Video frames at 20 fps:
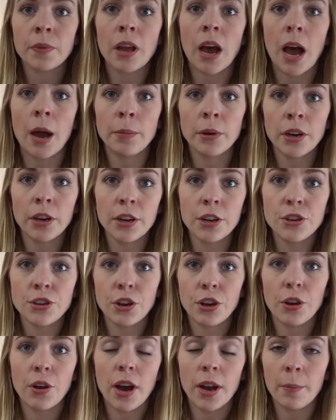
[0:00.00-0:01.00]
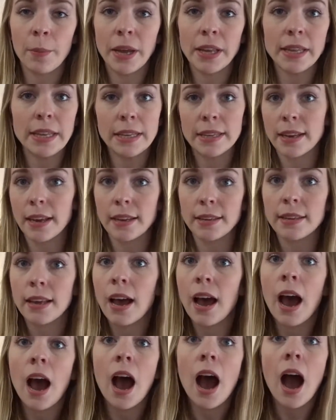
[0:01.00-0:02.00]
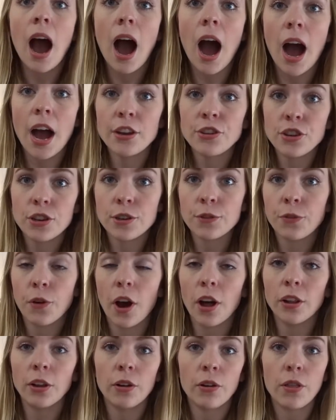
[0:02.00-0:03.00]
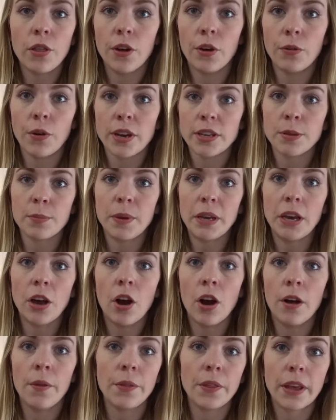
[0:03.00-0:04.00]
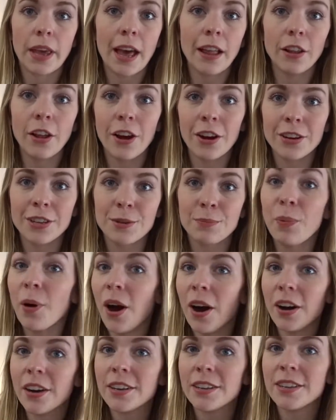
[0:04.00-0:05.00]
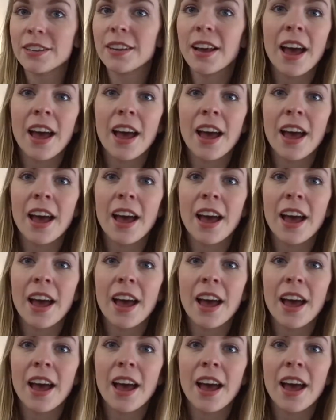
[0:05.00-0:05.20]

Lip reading: I'm not gonna show you how to make these because I just followed the recipe on the Kellogg's box,